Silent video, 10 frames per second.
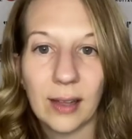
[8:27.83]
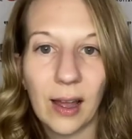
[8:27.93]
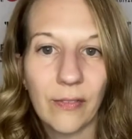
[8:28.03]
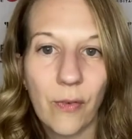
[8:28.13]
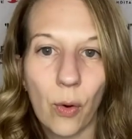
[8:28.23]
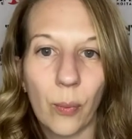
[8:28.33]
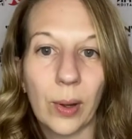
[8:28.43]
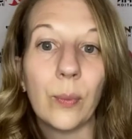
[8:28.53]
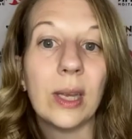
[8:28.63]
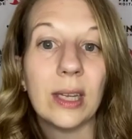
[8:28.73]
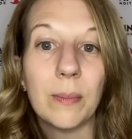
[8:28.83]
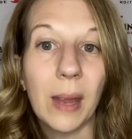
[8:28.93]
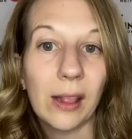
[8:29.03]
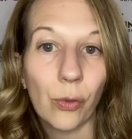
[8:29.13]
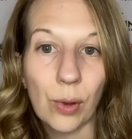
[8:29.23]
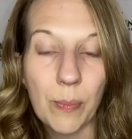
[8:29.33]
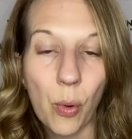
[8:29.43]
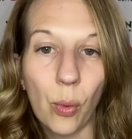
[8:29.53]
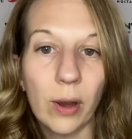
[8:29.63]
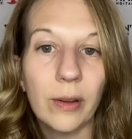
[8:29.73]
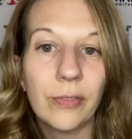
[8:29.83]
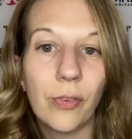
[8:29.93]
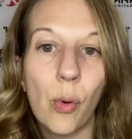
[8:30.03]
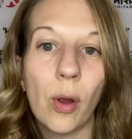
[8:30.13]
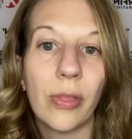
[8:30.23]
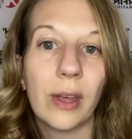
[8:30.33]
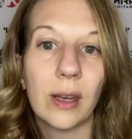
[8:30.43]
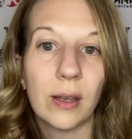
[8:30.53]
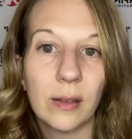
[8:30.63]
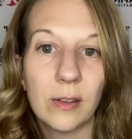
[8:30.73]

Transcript: that for when we did make the report for the